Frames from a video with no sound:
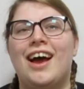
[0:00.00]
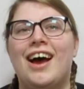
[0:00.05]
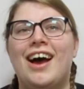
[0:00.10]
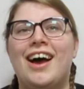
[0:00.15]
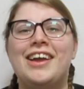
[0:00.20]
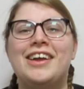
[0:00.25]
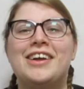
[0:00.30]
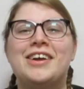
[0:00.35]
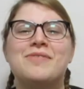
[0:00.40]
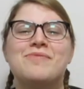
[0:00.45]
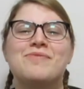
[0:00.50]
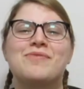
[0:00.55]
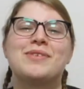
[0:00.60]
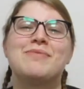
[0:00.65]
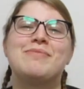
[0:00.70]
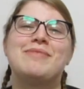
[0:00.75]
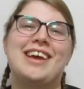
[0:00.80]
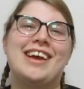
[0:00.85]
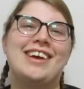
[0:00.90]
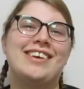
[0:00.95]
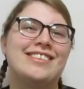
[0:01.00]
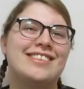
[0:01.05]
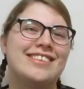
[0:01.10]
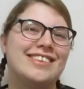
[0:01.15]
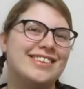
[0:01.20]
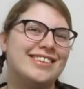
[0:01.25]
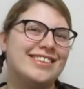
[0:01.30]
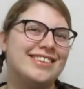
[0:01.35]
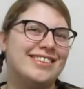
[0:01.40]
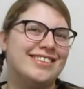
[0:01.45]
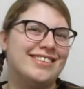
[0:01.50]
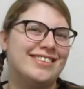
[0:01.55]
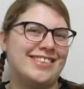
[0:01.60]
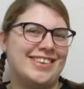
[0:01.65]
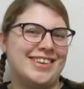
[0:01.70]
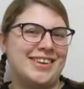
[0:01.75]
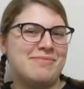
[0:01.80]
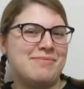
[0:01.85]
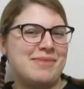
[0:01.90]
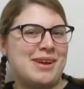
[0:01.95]
I come from Texas
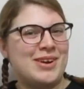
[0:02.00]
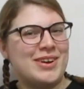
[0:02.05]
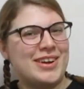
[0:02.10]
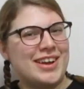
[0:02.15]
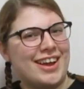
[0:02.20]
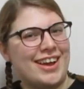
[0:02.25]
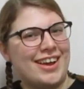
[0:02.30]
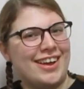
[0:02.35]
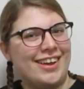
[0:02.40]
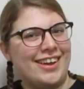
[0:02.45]
in America.